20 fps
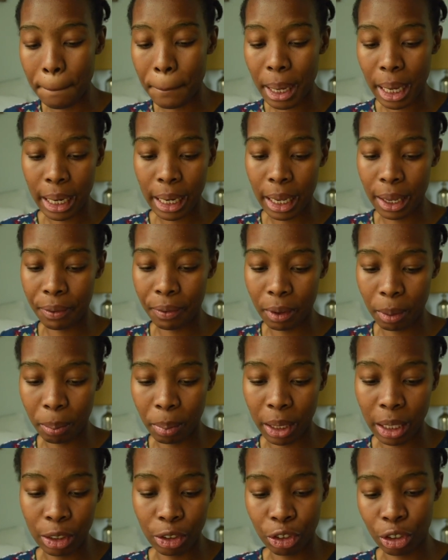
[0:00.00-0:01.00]
but even
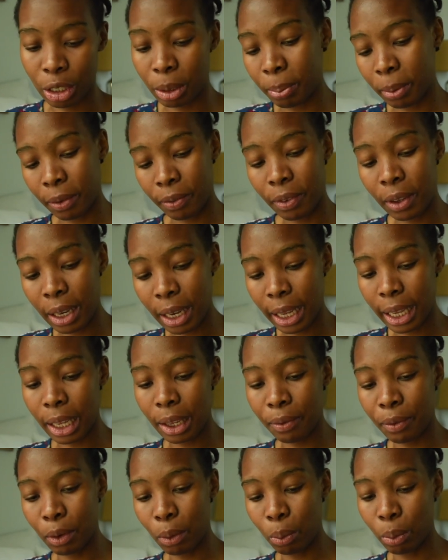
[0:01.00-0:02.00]
being cheap, I feel like
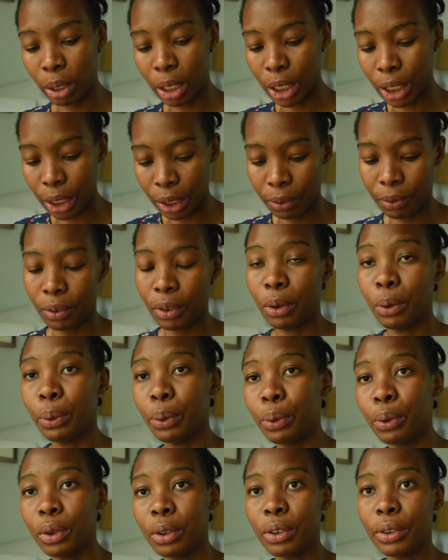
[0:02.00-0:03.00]
even worse if you
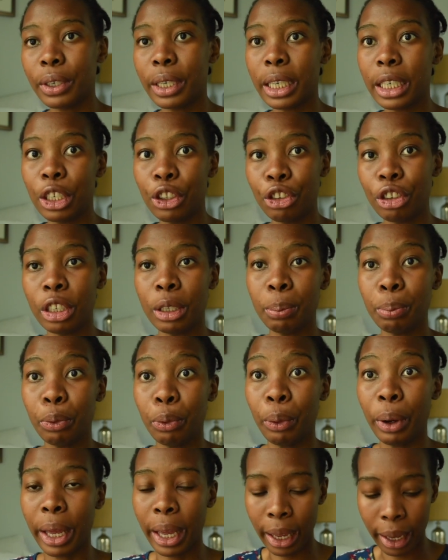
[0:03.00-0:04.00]
order a cheap
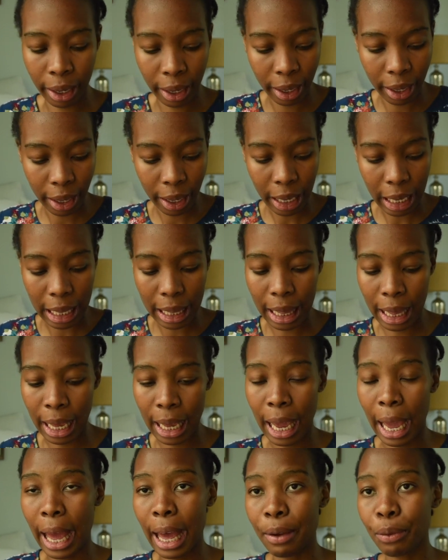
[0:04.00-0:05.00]
wig,
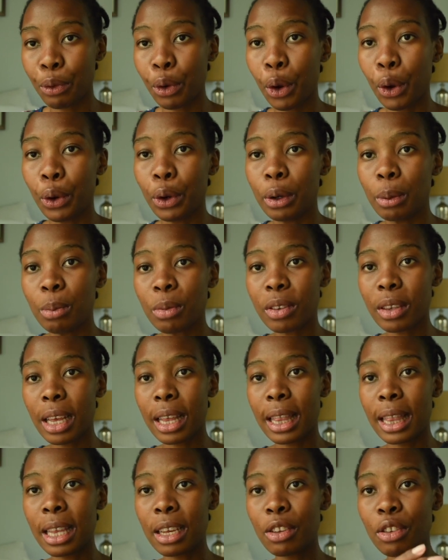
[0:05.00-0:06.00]
they have combs.
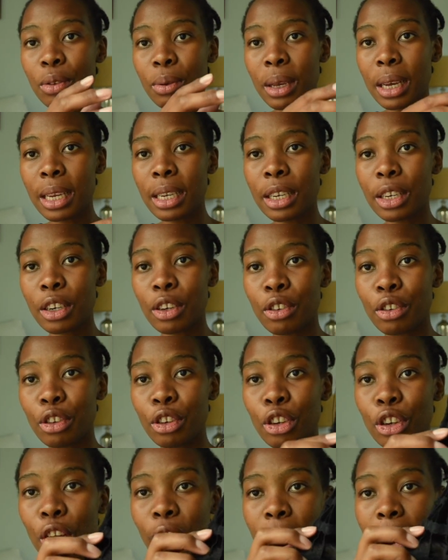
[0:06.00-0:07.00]
This one does
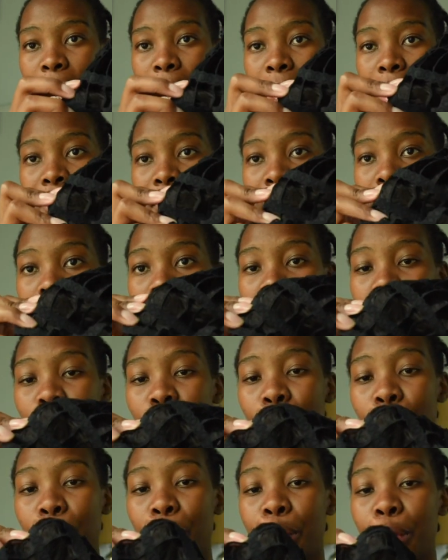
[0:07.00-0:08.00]
not have any
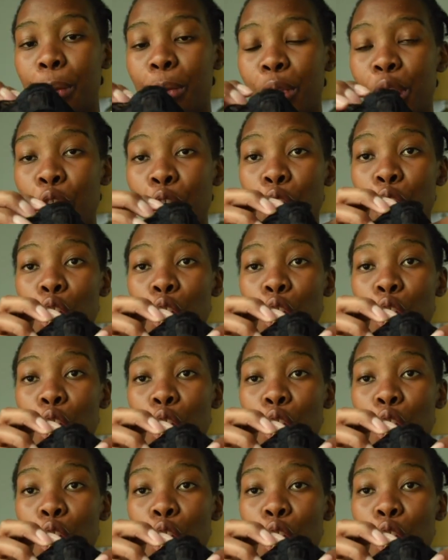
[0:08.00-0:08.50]
combs.